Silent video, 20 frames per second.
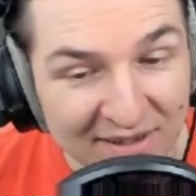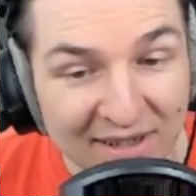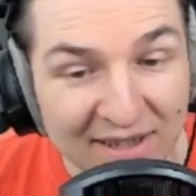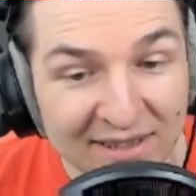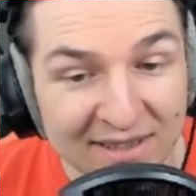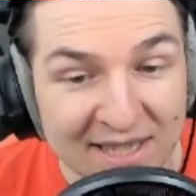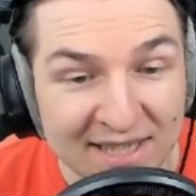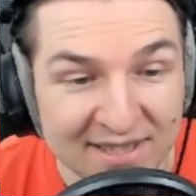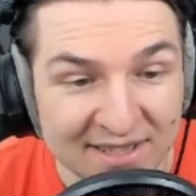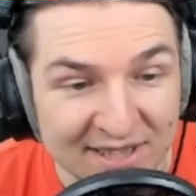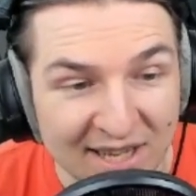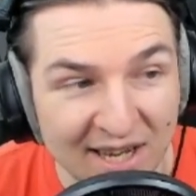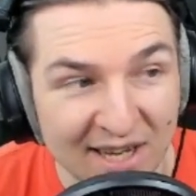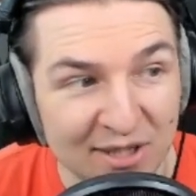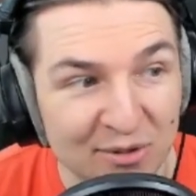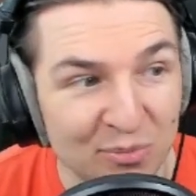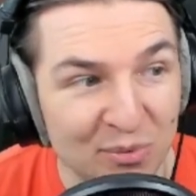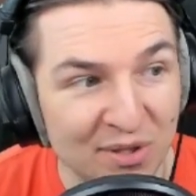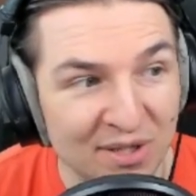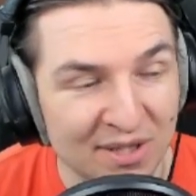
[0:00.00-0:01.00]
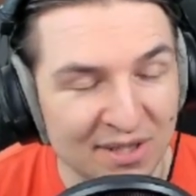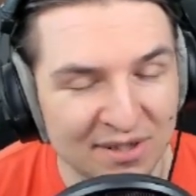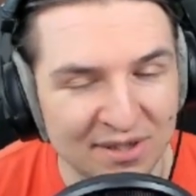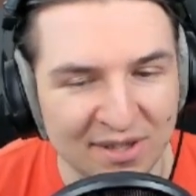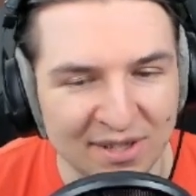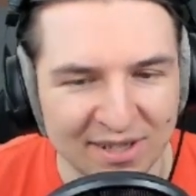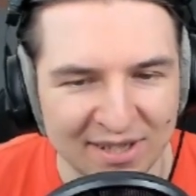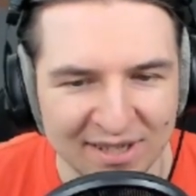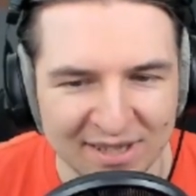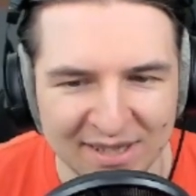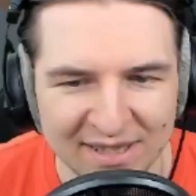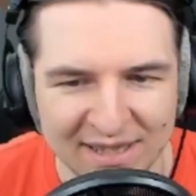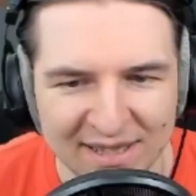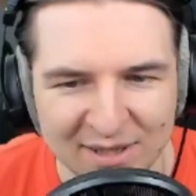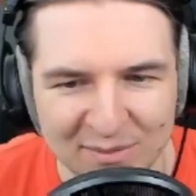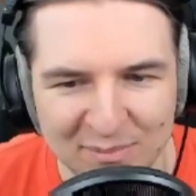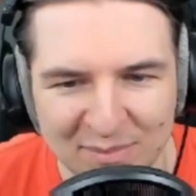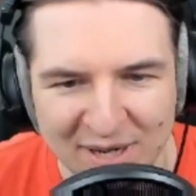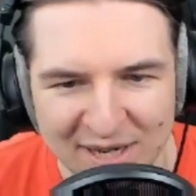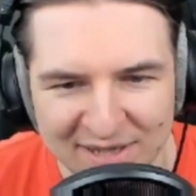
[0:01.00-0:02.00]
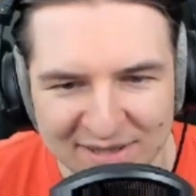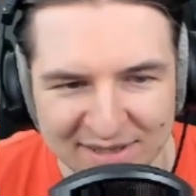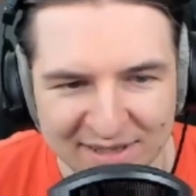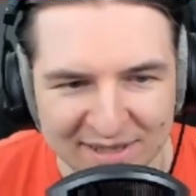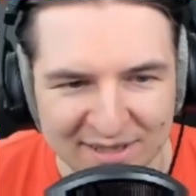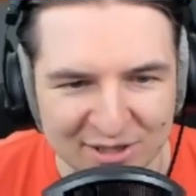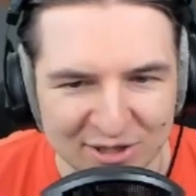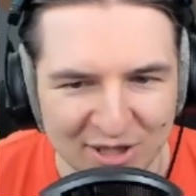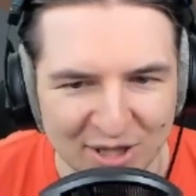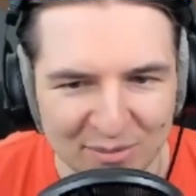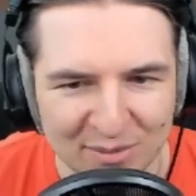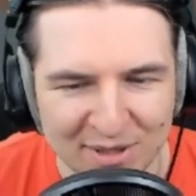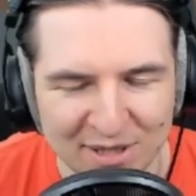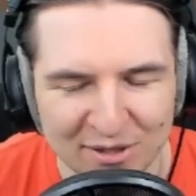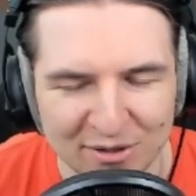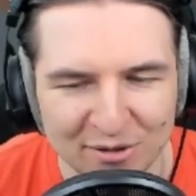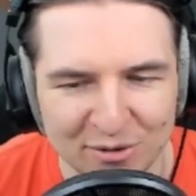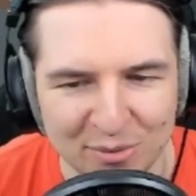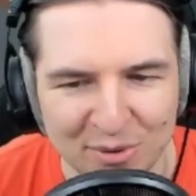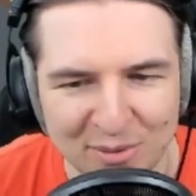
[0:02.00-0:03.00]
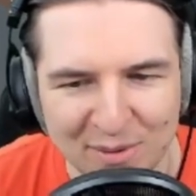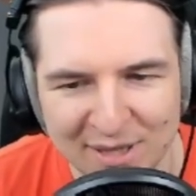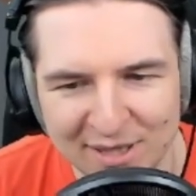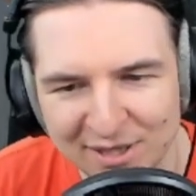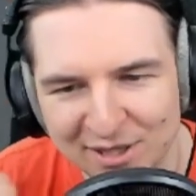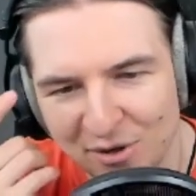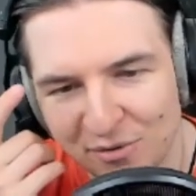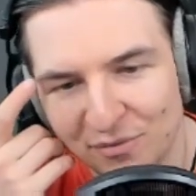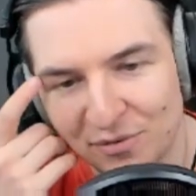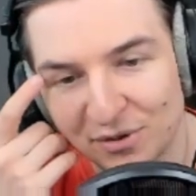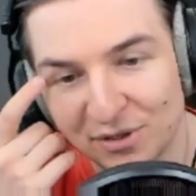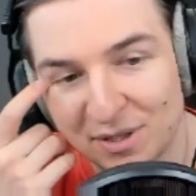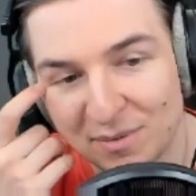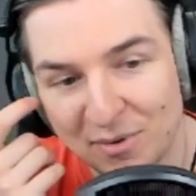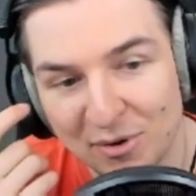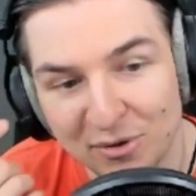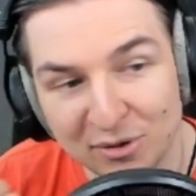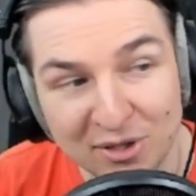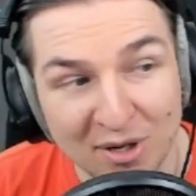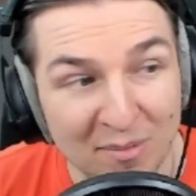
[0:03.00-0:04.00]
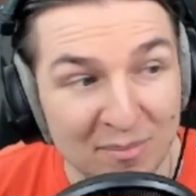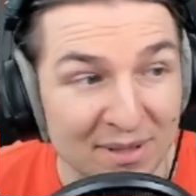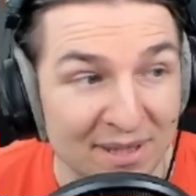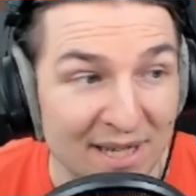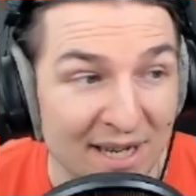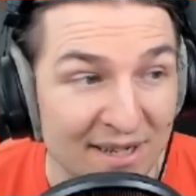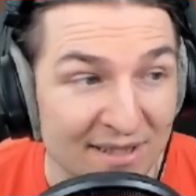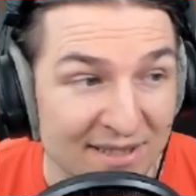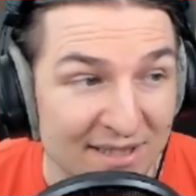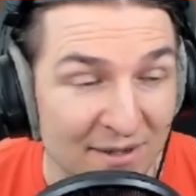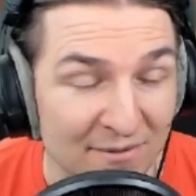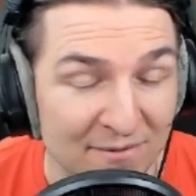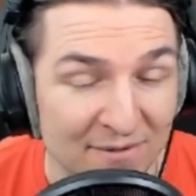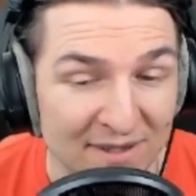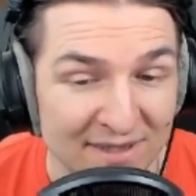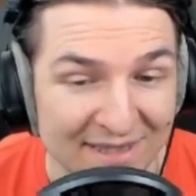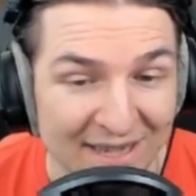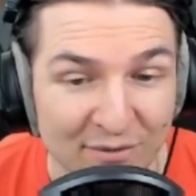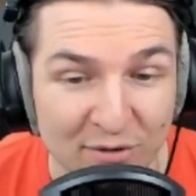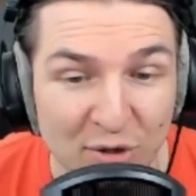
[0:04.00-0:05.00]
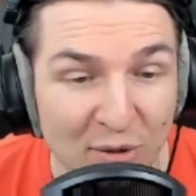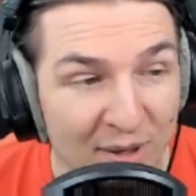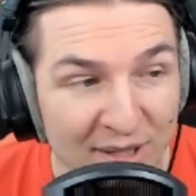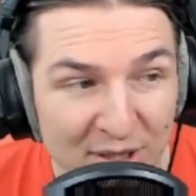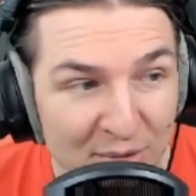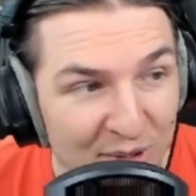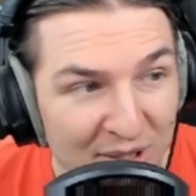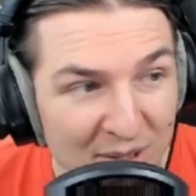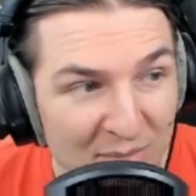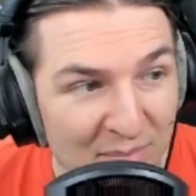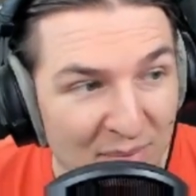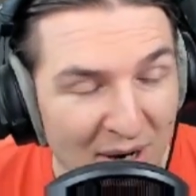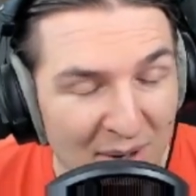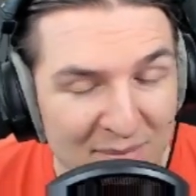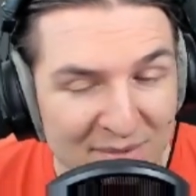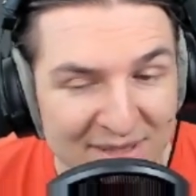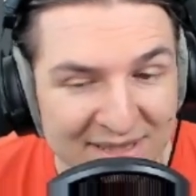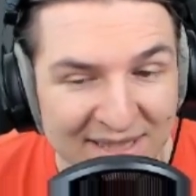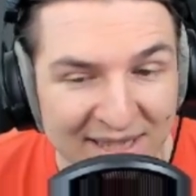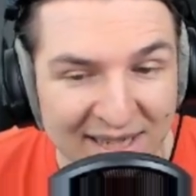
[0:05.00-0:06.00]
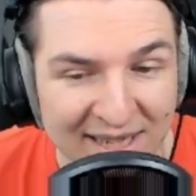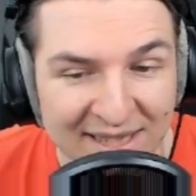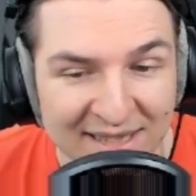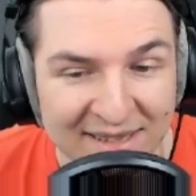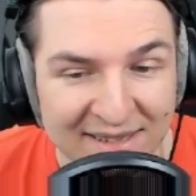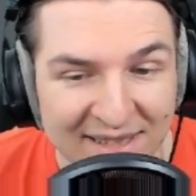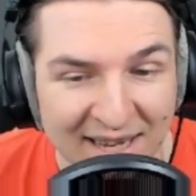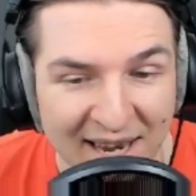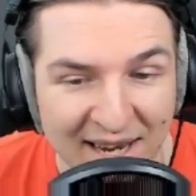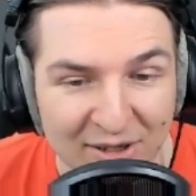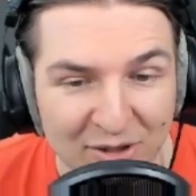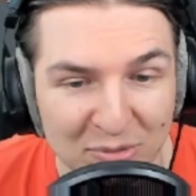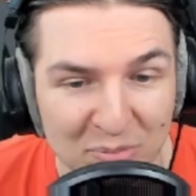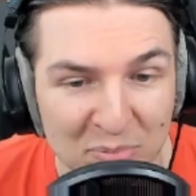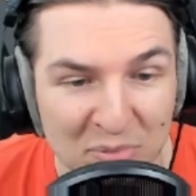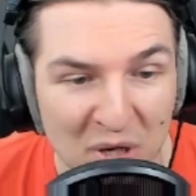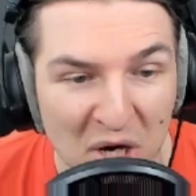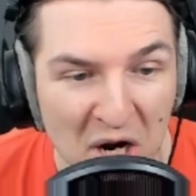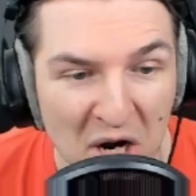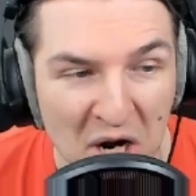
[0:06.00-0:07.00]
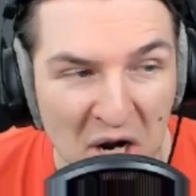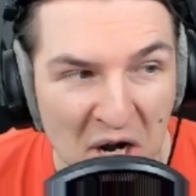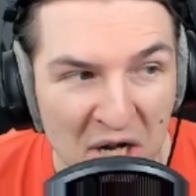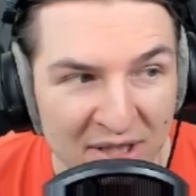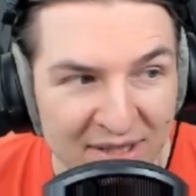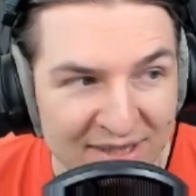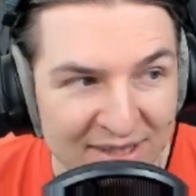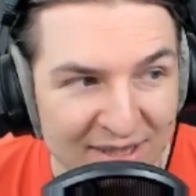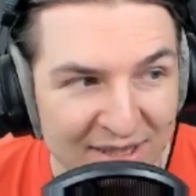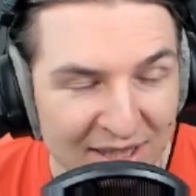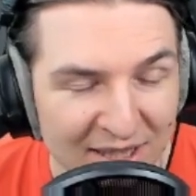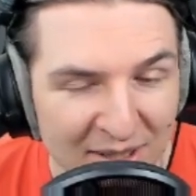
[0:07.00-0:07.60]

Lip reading: Let's start with the basics, shall we? Or do we want to go for the more complicated stuff first? I have no idea what the bomb is gonna entail, but